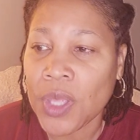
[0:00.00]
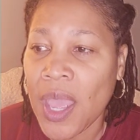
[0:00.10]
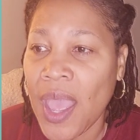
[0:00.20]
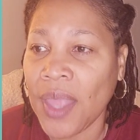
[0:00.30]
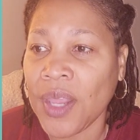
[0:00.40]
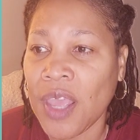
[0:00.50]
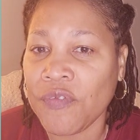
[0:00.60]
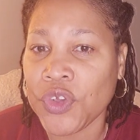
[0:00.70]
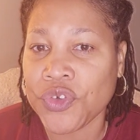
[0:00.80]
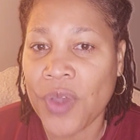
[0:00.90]
And
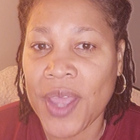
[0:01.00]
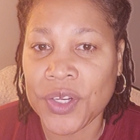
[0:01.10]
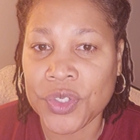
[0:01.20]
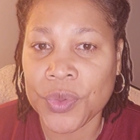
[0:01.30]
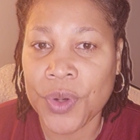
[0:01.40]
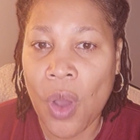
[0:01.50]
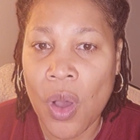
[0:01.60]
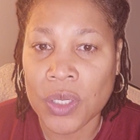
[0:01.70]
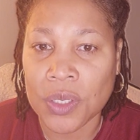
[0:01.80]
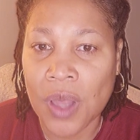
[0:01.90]
if you're trying to do it
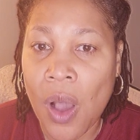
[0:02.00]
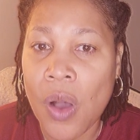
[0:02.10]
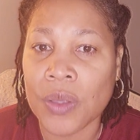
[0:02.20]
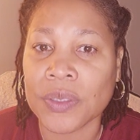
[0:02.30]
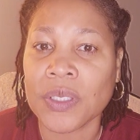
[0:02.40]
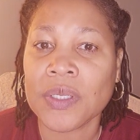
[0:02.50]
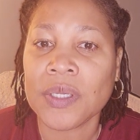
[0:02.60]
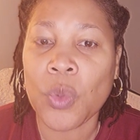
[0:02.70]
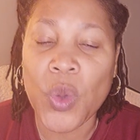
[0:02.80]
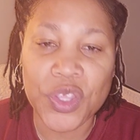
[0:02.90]
all alone,
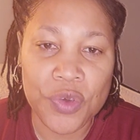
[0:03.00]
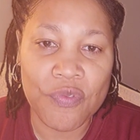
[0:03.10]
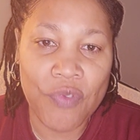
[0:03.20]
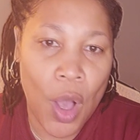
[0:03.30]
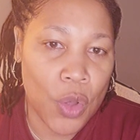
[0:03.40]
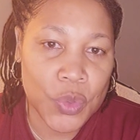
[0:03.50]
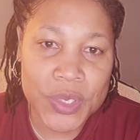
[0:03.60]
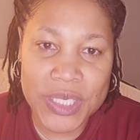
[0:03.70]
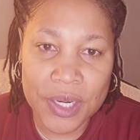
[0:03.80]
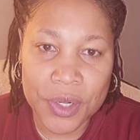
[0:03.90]
when you fall, who
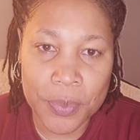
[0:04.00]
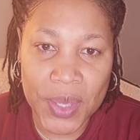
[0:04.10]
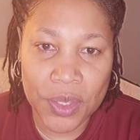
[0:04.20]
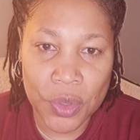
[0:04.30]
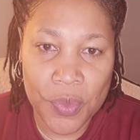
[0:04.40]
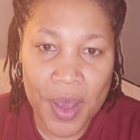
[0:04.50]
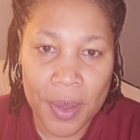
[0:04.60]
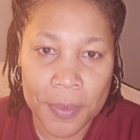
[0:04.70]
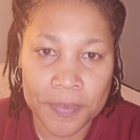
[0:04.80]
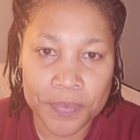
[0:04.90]
is there to pick you
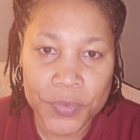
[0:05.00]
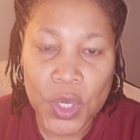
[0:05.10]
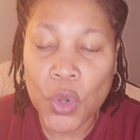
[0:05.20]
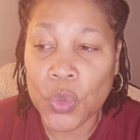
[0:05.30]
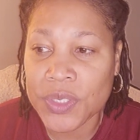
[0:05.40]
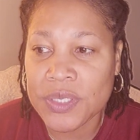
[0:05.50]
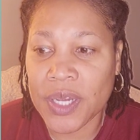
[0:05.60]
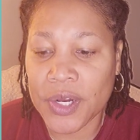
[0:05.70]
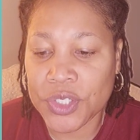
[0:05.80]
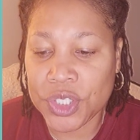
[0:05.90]
up? Who is
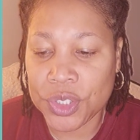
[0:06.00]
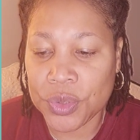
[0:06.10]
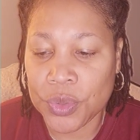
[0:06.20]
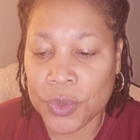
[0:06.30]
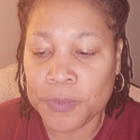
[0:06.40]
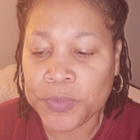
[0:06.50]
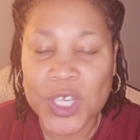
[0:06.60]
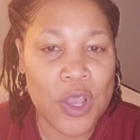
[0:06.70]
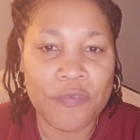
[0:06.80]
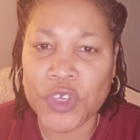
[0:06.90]
there to,
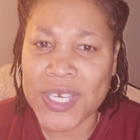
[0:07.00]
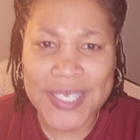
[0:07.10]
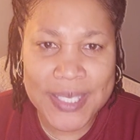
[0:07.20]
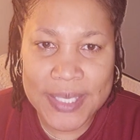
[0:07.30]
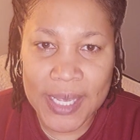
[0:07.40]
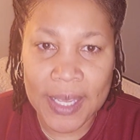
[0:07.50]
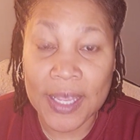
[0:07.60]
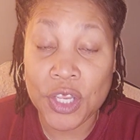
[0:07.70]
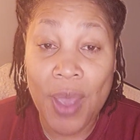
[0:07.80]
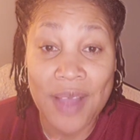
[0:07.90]
if you get sick
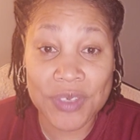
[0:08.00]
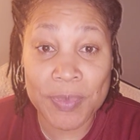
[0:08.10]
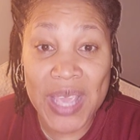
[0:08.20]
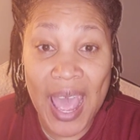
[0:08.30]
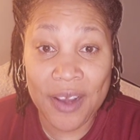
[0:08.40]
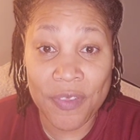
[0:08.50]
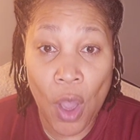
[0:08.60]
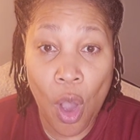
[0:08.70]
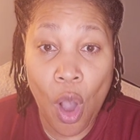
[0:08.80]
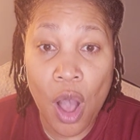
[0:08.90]
and you have to be out of the
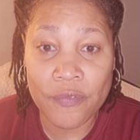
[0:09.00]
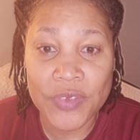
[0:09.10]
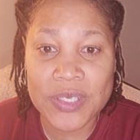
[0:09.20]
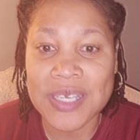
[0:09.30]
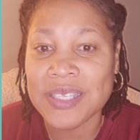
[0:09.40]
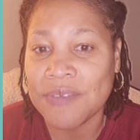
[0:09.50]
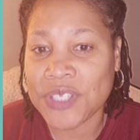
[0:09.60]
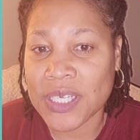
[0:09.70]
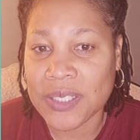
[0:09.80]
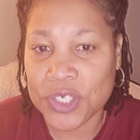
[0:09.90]
office, because I've
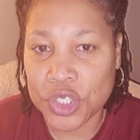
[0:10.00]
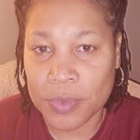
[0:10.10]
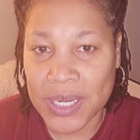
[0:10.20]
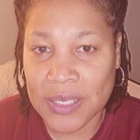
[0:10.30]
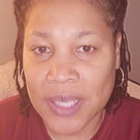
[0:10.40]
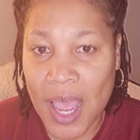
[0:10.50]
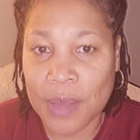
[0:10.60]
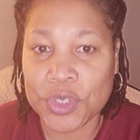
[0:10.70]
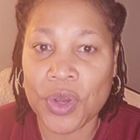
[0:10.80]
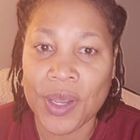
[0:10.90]
seen this too many
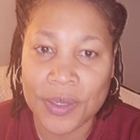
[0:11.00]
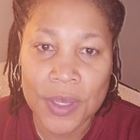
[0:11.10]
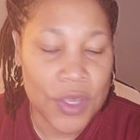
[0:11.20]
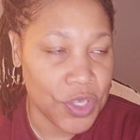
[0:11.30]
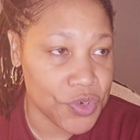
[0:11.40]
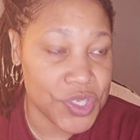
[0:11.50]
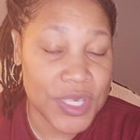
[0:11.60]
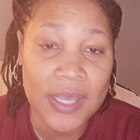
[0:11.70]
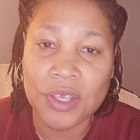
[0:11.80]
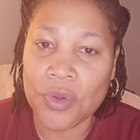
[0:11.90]
times, you're
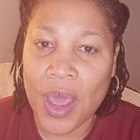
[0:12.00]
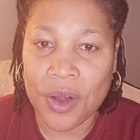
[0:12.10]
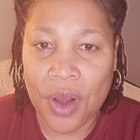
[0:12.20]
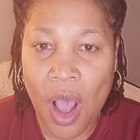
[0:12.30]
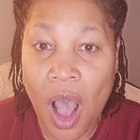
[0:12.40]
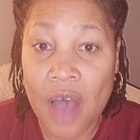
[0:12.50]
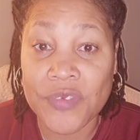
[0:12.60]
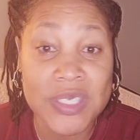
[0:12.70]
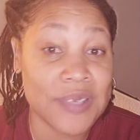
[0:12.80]
sick, you're out of the office.